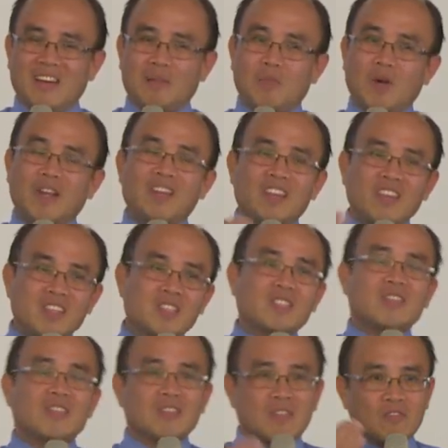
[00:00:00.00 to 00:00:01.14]
But
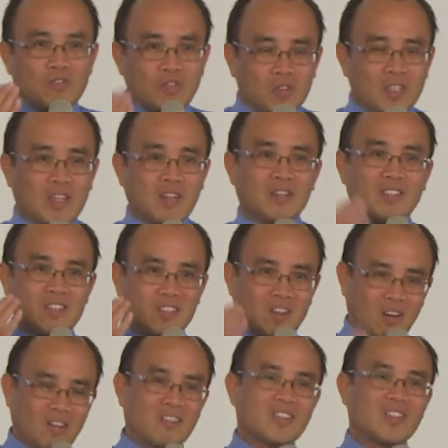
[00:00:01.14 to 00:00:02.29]
this
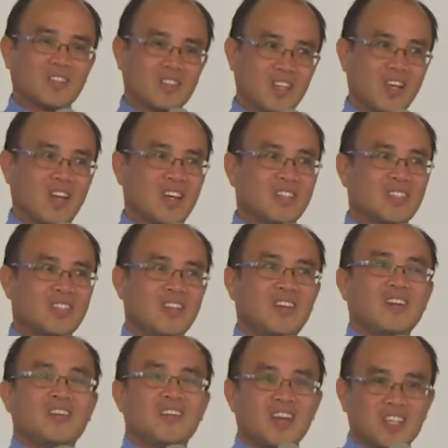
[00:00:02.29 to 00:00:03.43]
current success
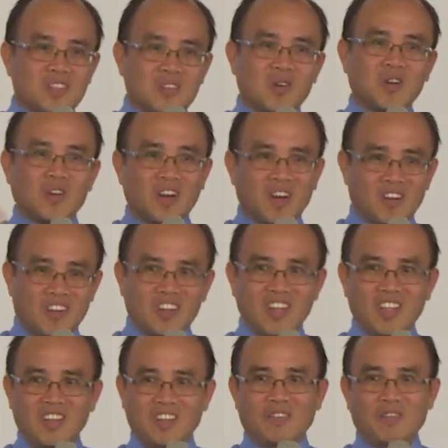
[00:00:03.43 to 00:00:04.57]
does not
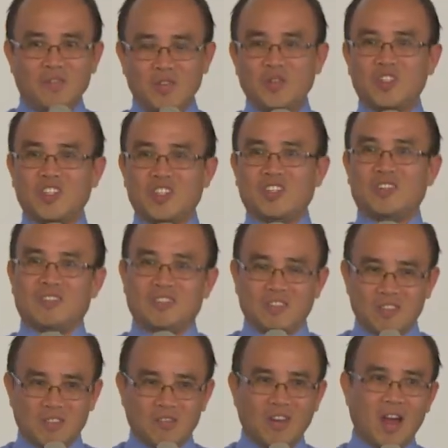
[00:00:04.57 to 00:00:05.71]
guarantee future
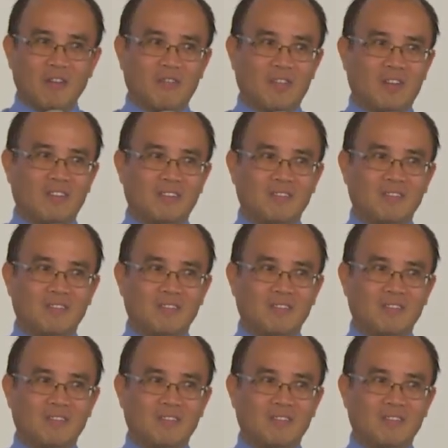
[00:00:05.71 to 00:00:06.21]
survival.